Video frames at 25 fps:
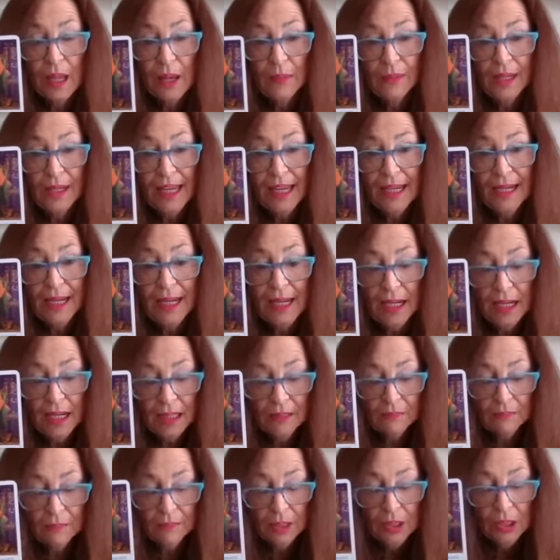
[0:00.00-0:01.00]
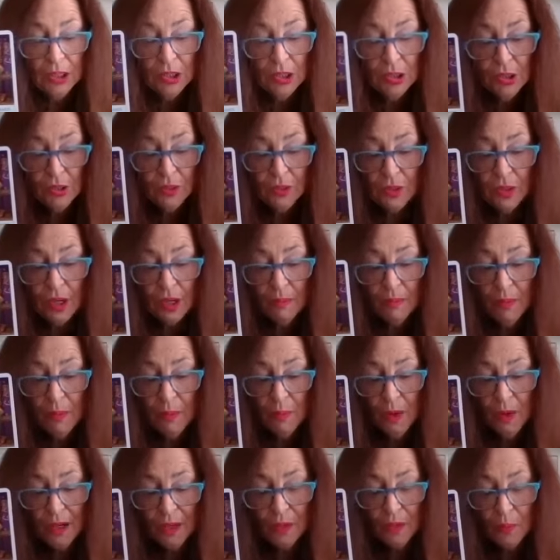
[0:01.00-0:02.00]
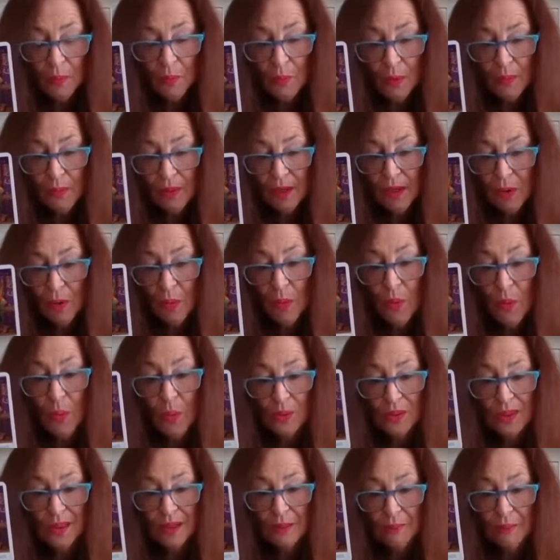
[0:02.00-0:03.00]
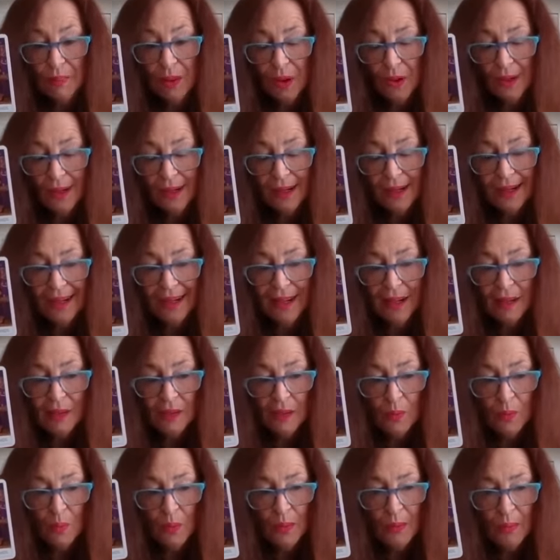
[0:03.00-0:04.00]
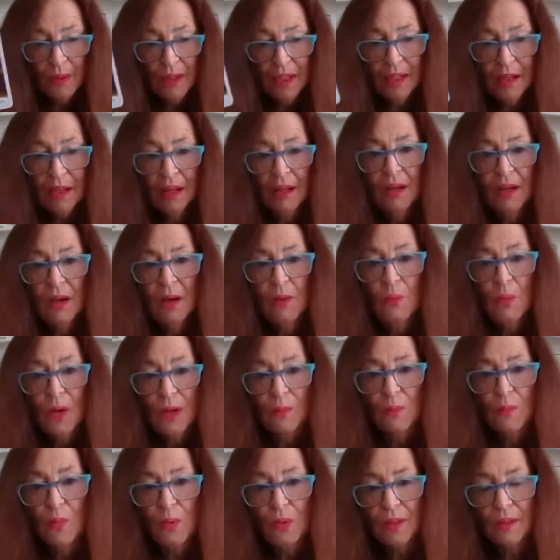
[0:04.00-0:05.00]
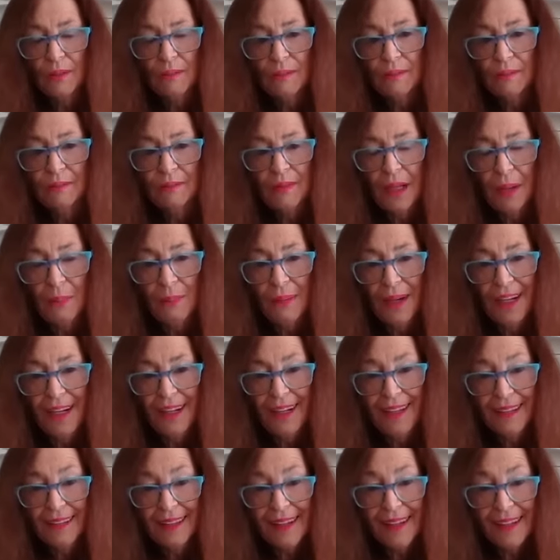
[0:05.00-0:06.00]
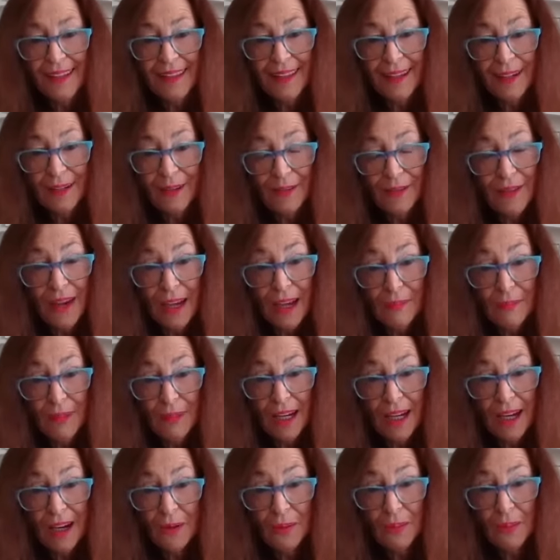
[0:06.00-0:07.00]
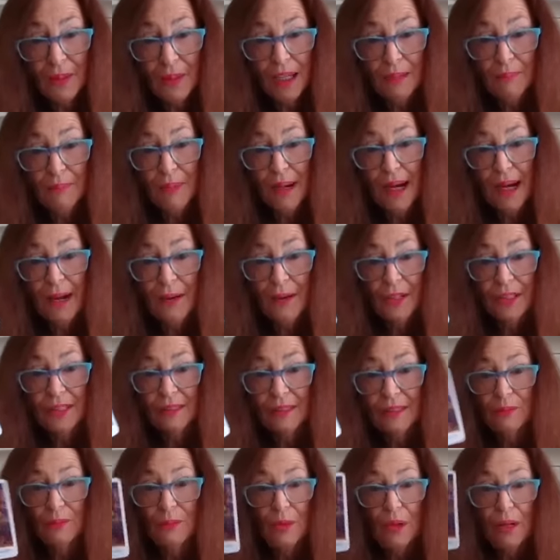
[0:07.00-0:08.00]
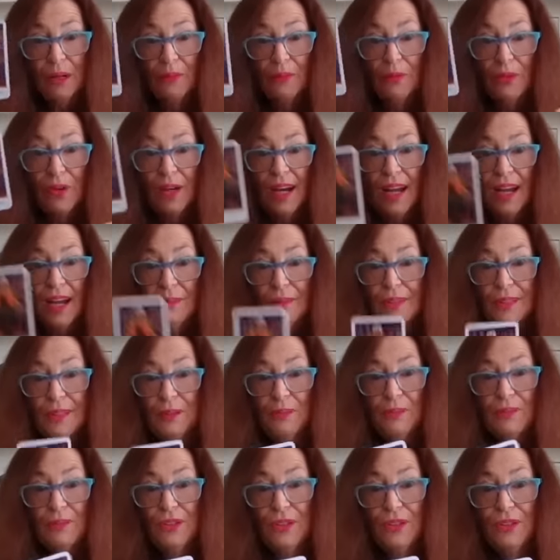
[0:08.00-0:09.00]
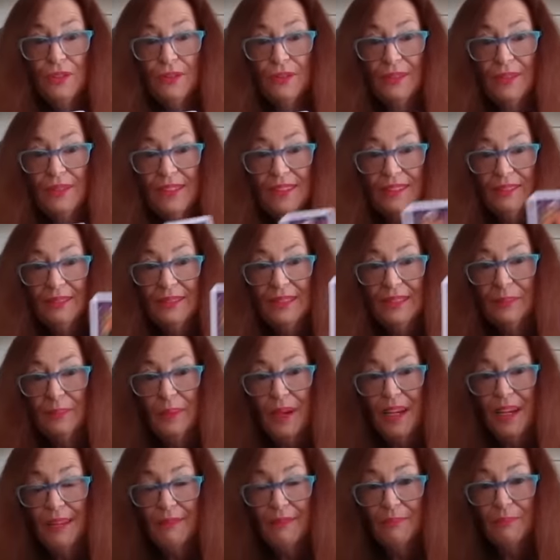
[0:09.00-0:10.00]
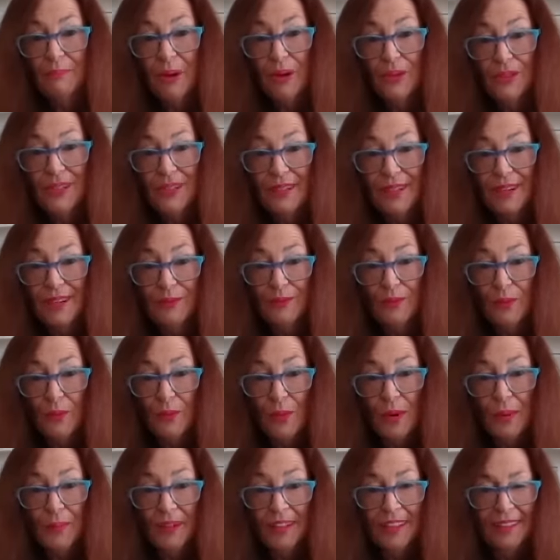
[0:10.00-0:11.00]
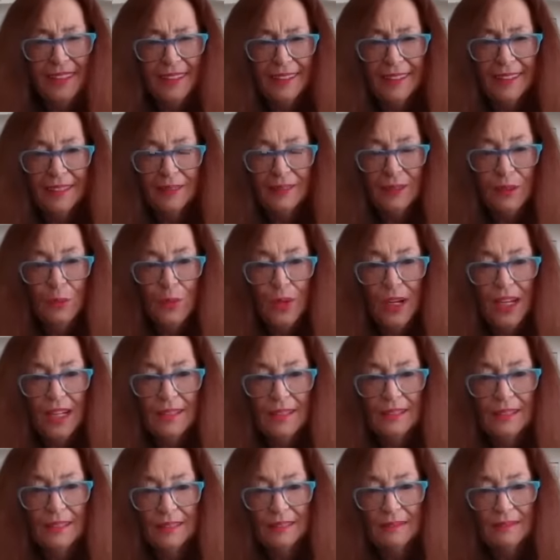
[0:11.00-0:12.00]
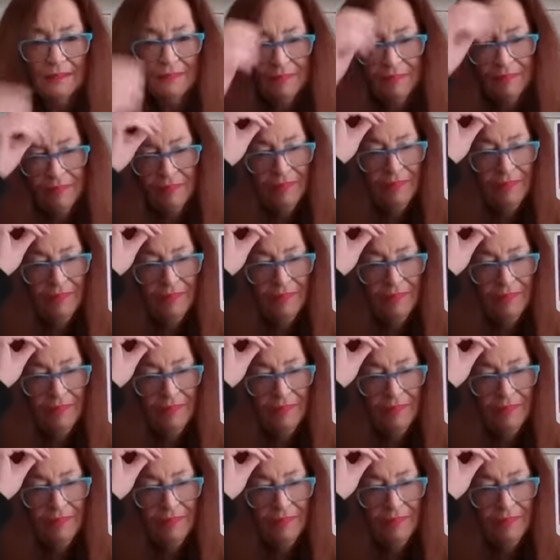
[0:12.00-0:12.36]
coming in here. So it's going to be one of the women, or symbolically the women. One wouldn't immediately think of Amy Comey Barrett or whatever her name is, would you? You know, as being positive for women, you know, the weirdest,